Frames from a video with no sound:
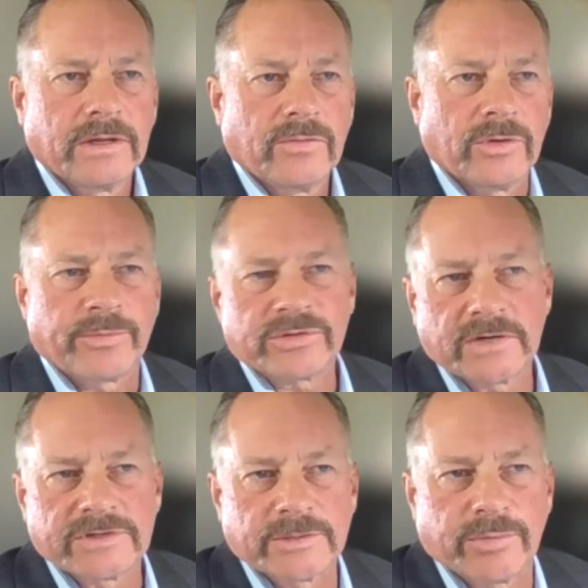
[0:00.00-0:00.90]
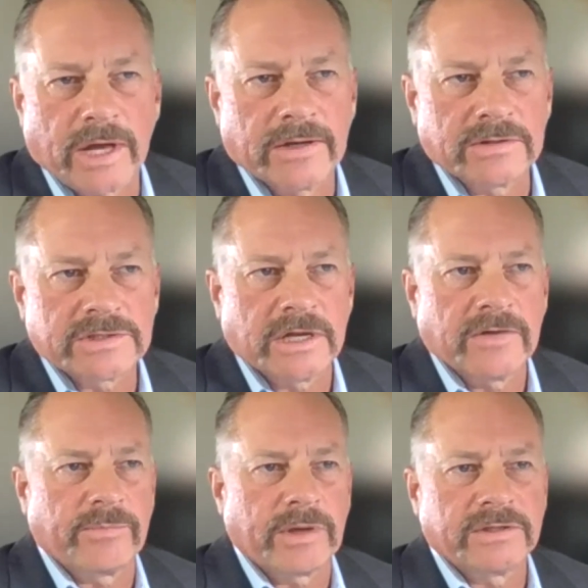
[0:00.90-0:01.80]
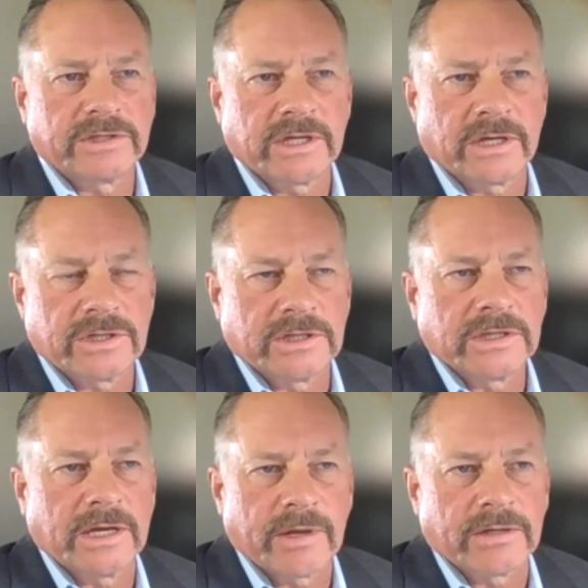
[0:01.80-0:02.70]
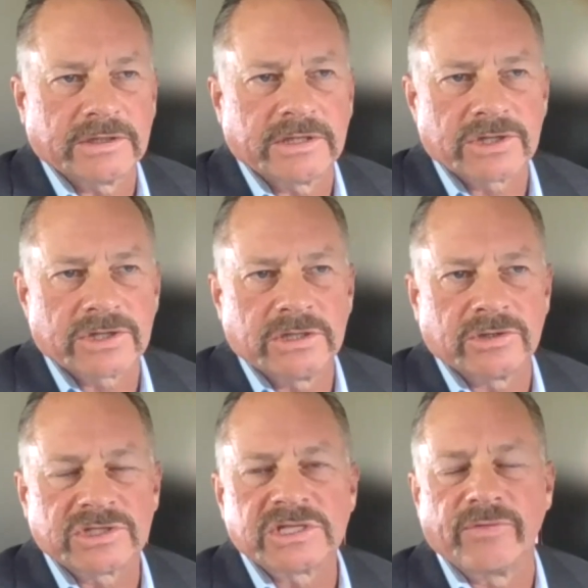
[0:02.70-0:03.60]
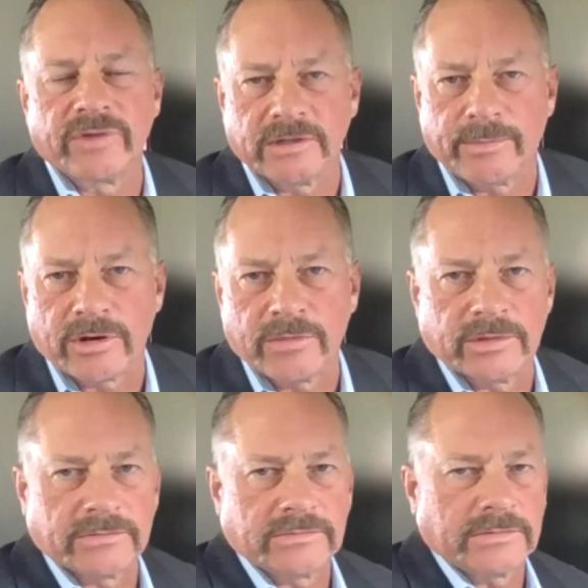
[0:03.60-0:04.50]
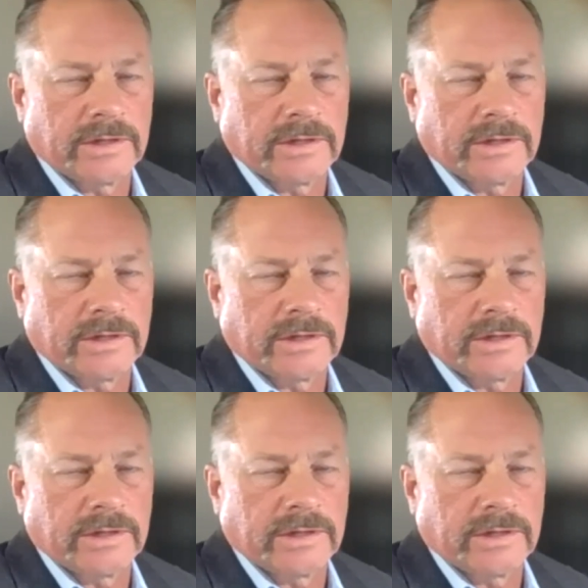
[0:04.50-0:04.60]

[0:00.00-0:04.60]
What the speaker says: what percent of suppliers have metal detection, inline metal detection in their stuffing department? It